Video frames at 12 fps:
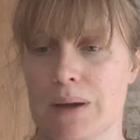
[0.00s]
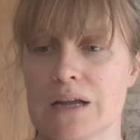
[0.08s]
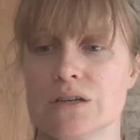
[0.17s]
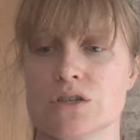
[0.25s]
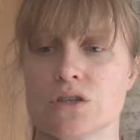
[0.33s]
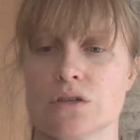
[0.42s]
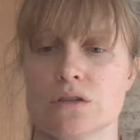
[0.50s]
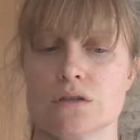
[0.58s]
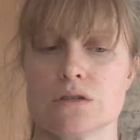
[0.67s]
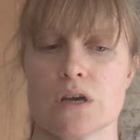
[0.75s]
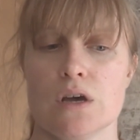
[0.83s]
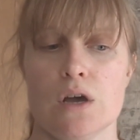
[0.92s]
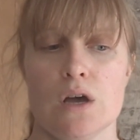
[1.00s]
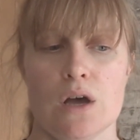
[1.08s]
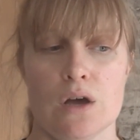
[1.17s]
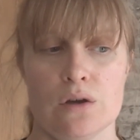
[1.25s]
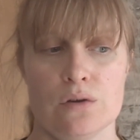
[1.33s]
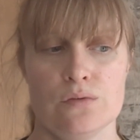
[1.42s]
Pensions
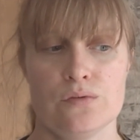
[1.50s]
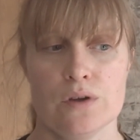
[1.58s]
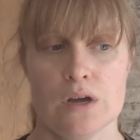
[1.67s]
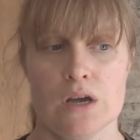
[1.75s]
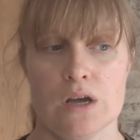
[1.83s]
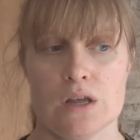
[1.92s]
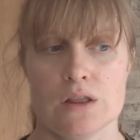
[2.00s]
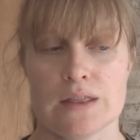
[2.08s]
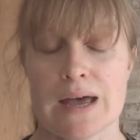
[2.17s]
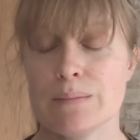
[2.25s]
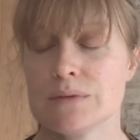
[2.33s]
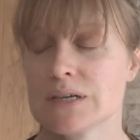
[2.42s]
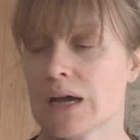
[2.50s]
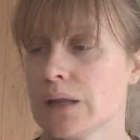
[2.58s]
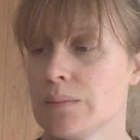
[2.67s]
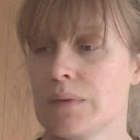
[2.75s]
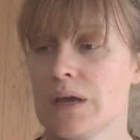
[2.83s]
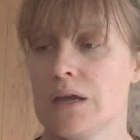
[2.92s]
of them
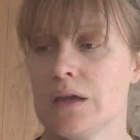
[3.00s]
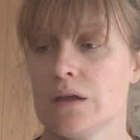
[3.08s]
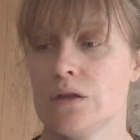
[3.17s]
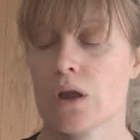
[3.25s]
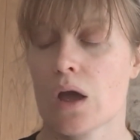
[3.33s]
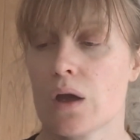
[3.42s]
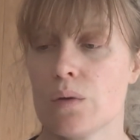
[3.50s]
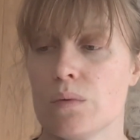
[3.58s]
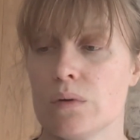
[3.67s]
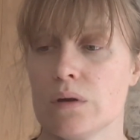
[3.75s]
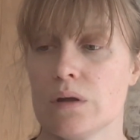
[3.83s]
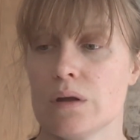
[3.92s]
telling me, no,